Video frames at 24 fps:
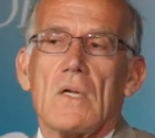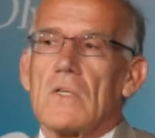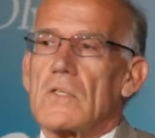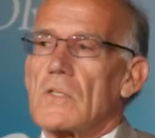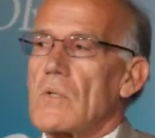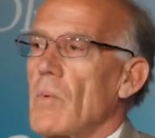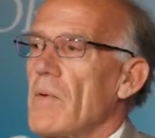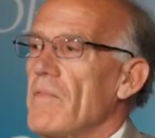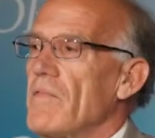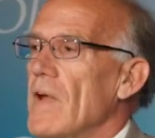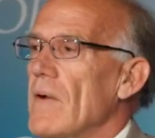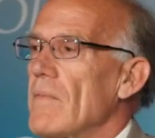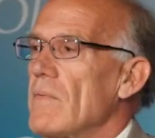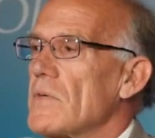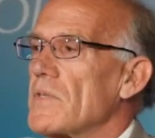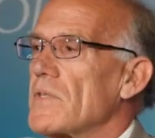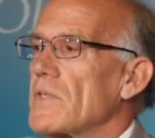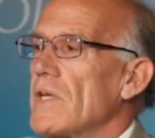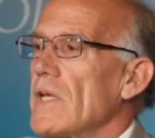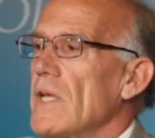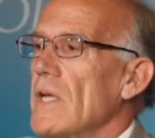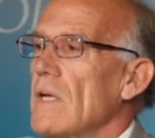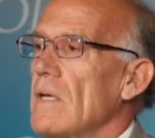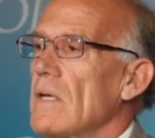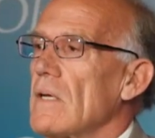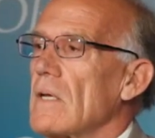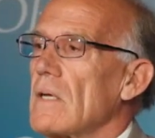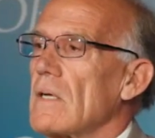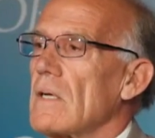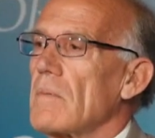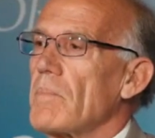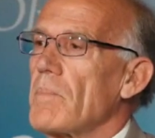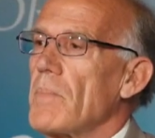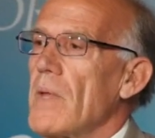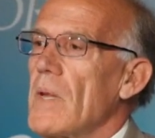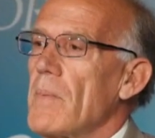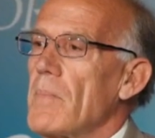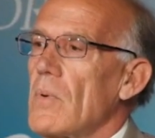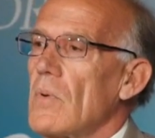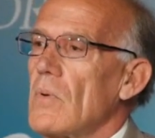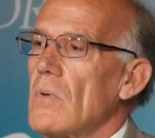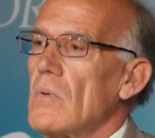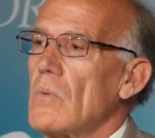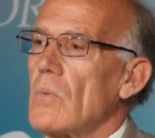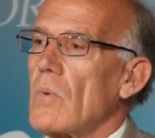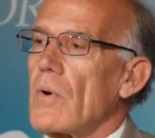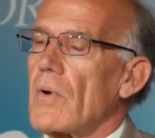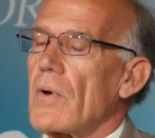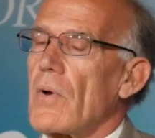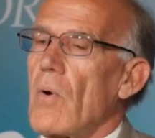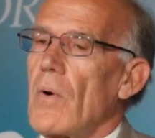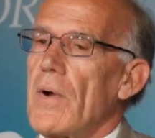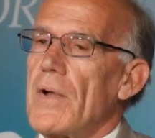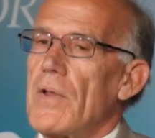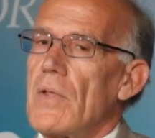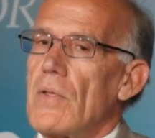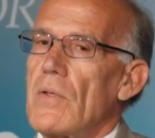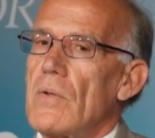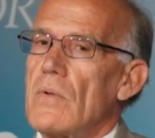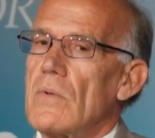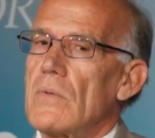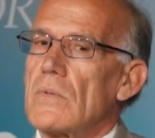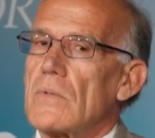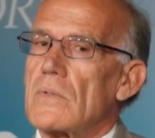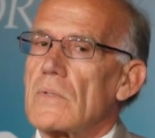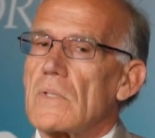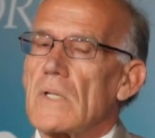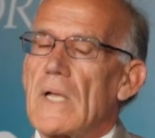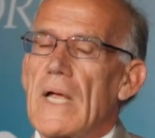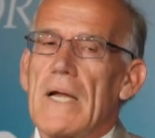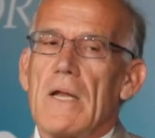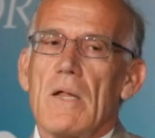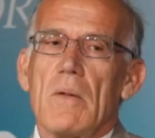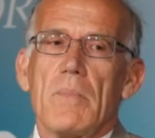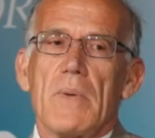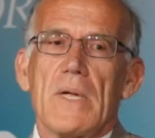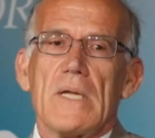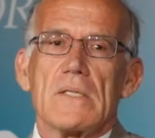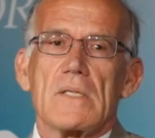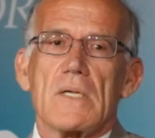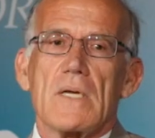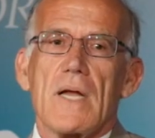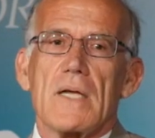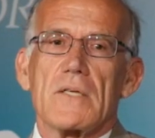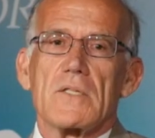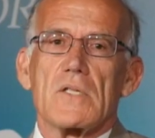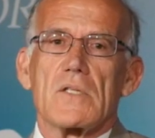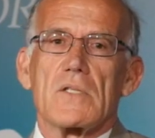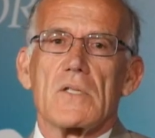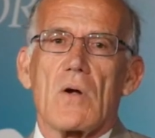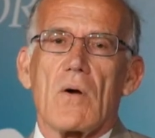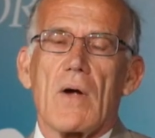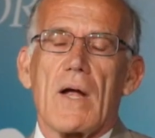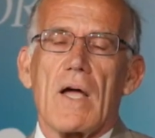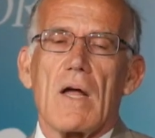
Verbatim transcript: So we've never seen people who were going to use any means necessary.